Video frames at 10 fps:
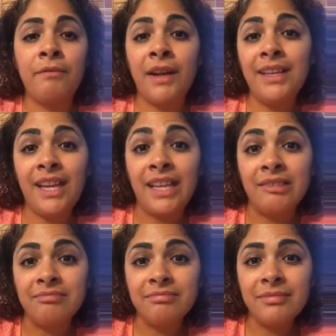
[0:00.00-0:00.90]
funding.
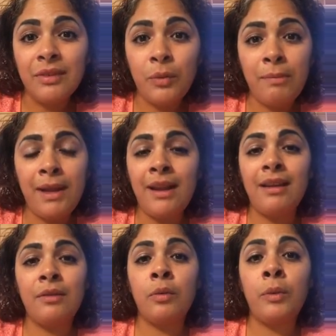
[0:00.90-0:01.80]
We
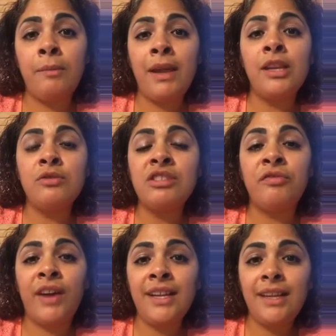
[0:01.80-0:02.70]
may lose
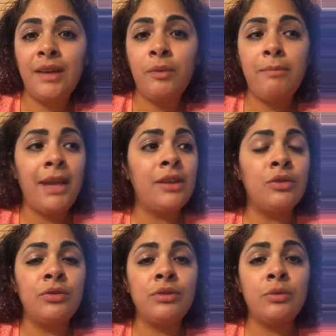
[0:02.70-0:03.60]
funding. We might
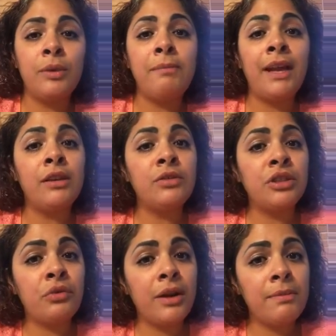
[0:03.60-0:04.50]
lose
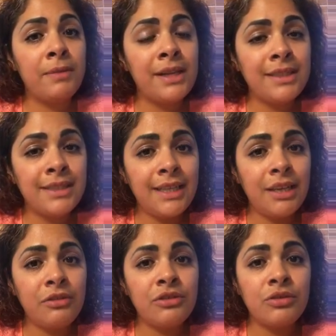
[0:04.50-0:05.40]
a credibility
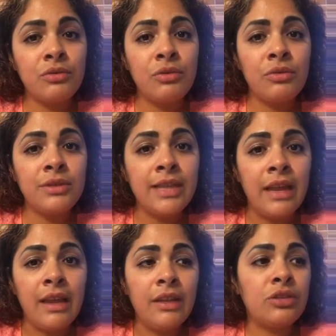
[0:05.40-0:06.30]
in our schools.
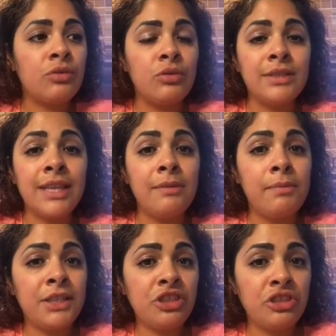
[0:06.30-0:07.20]
Schools can
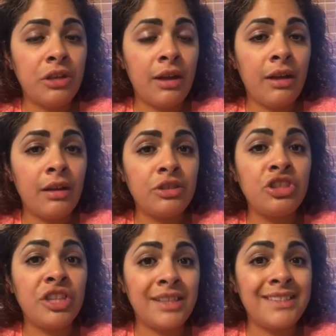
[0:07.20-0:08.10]
be
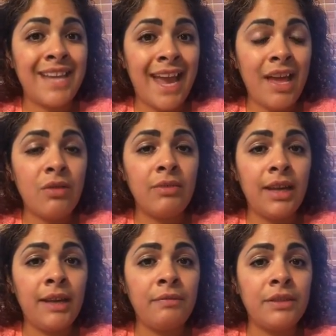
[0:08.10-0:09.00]
shut down
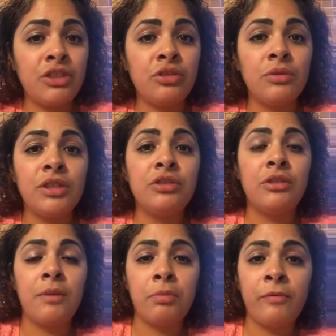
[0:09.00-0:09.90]
if the students are
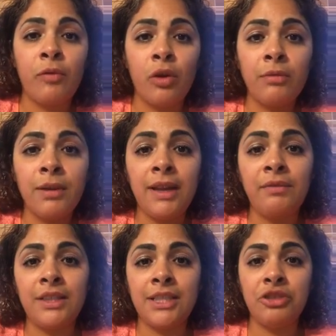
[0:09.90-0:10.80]
not performing,
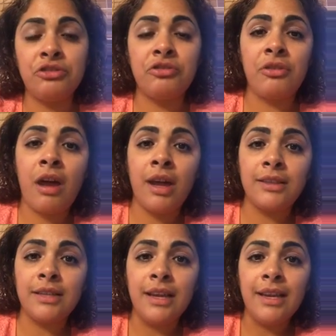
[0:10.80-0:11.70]
if the teachers are
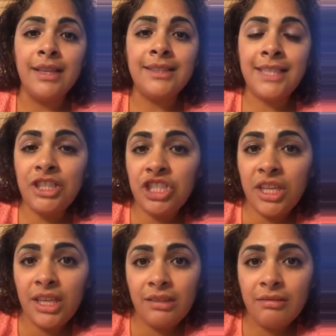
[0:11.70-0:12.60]
not
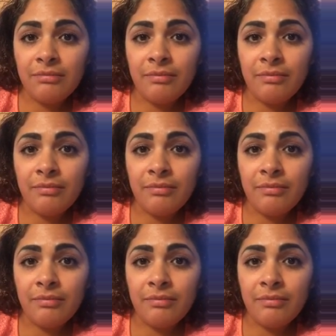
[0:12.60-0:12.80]
teaching